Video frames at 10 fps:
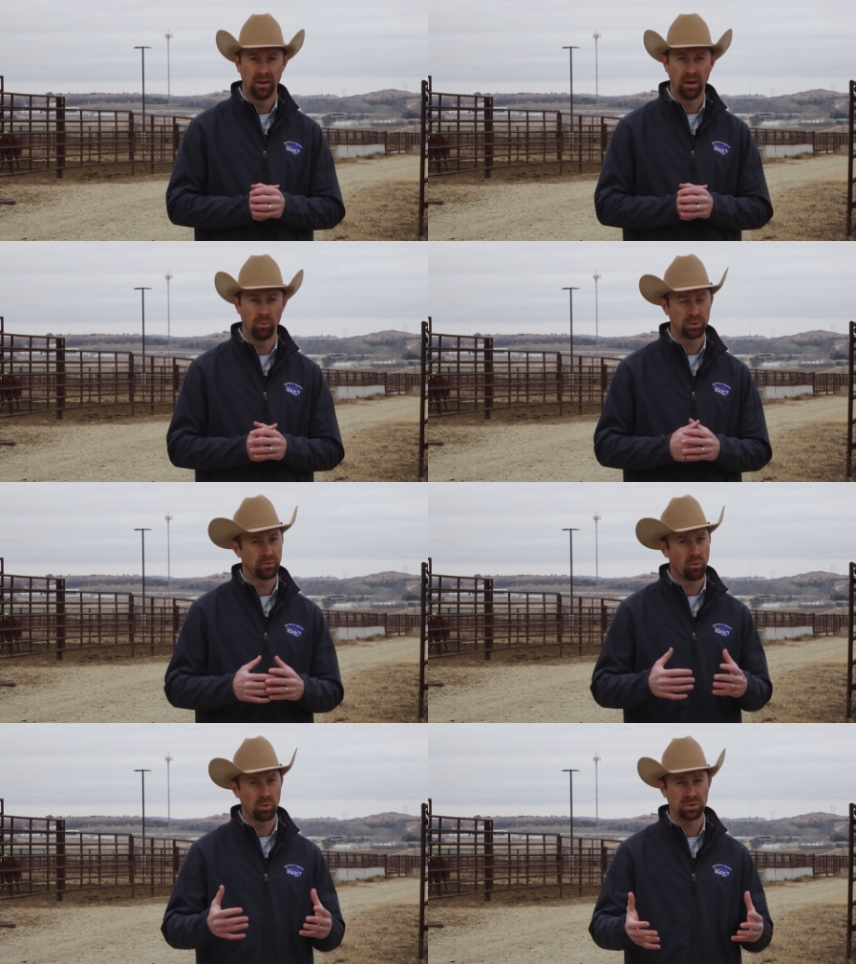uh, which
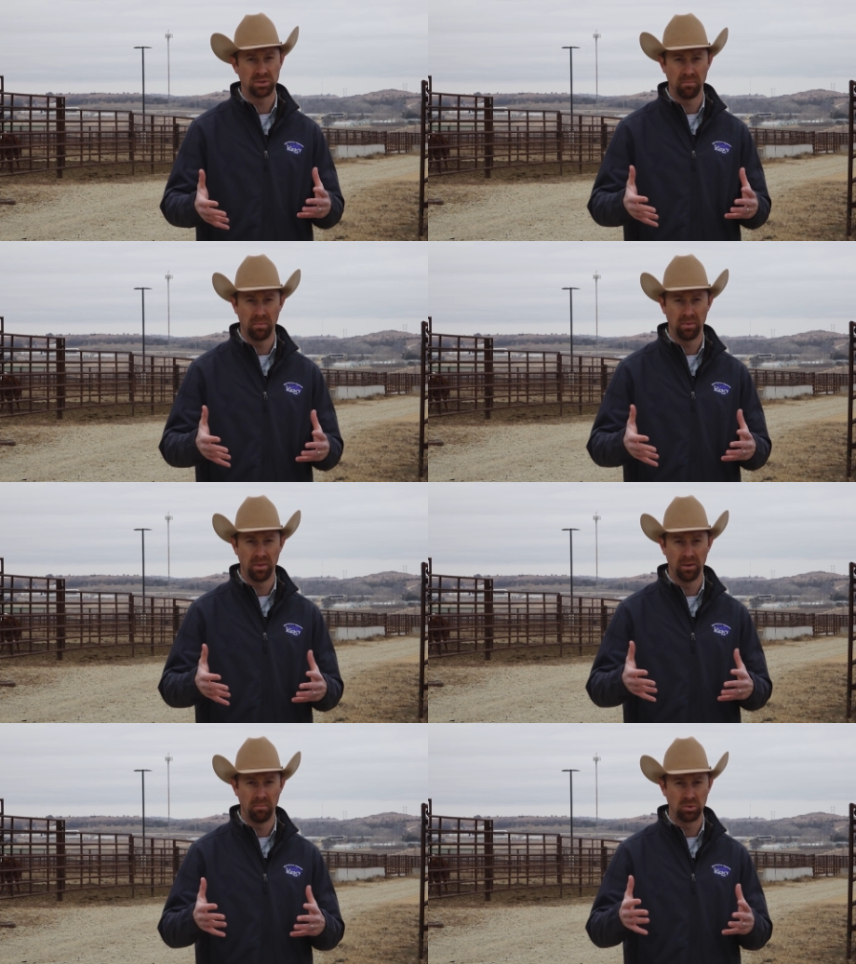of course is the,
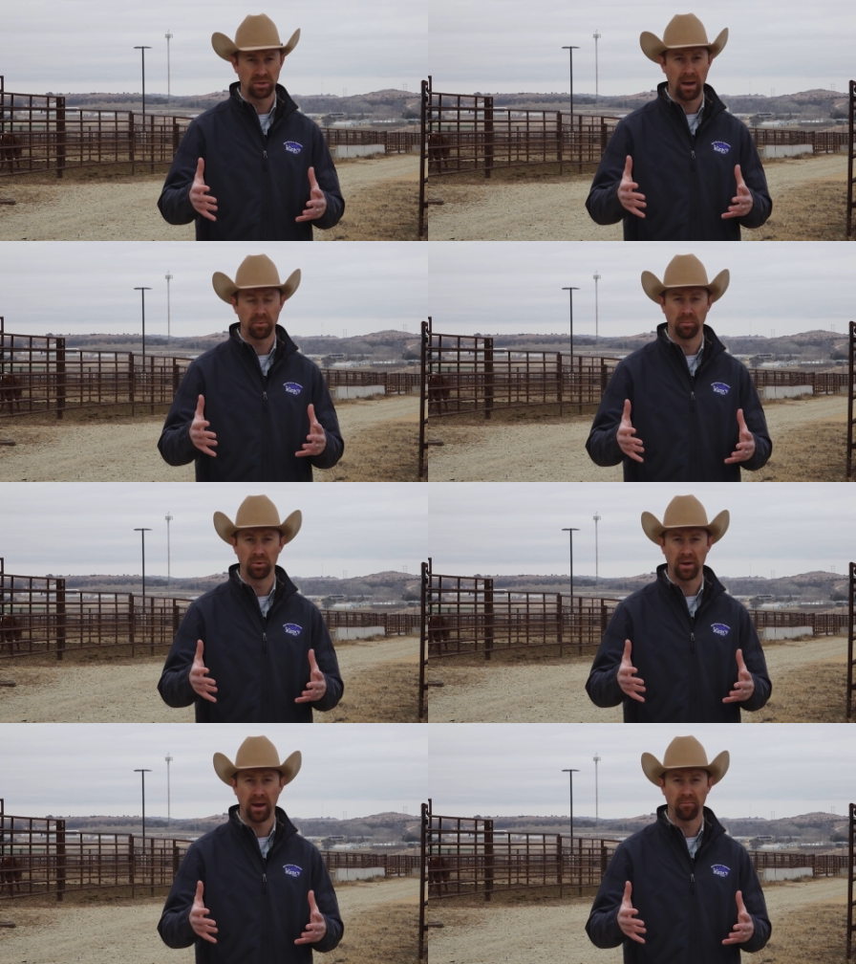the most
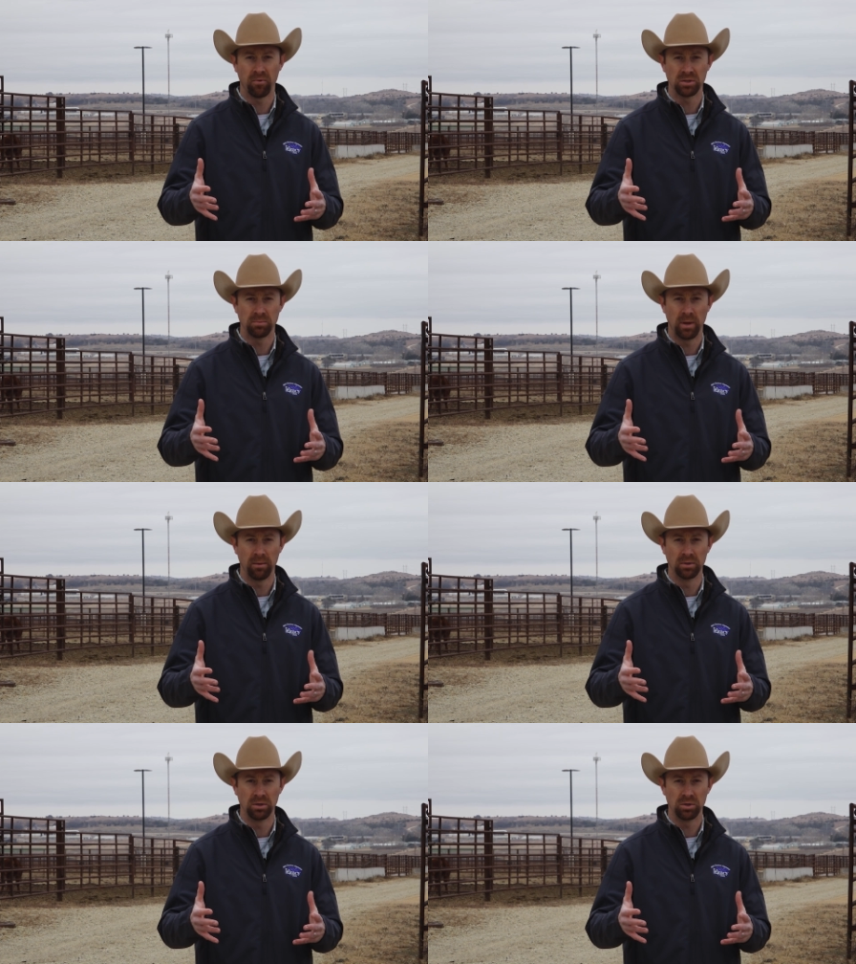optimal time for us to be
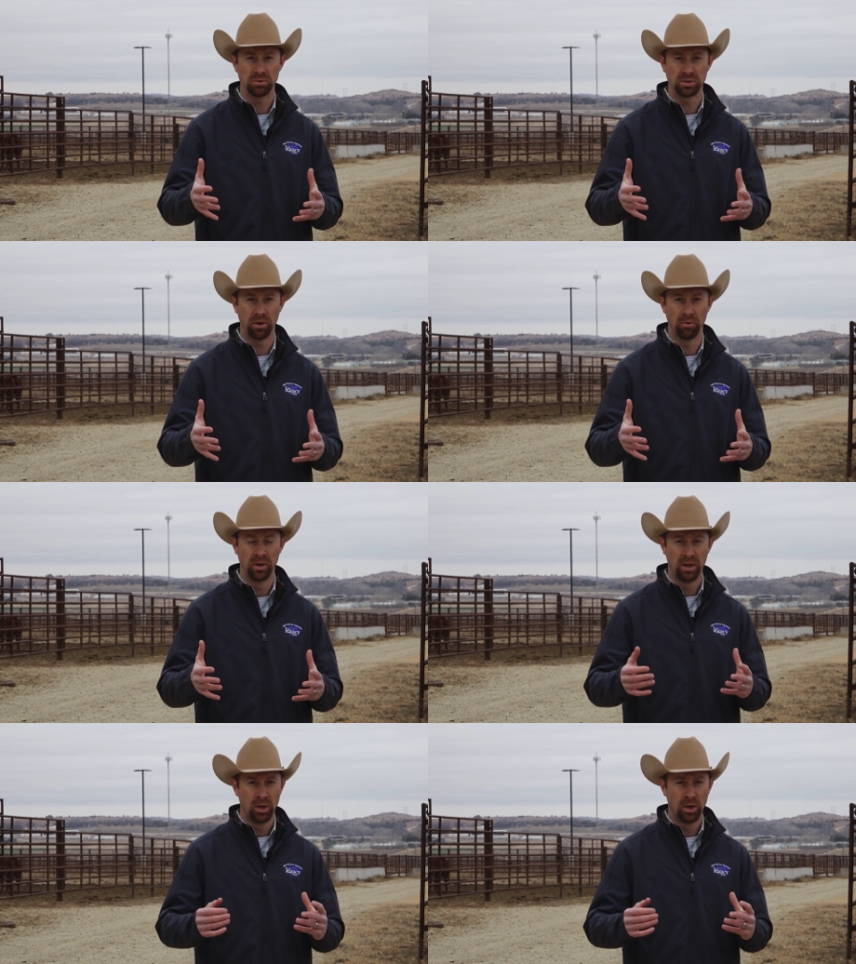able to do so,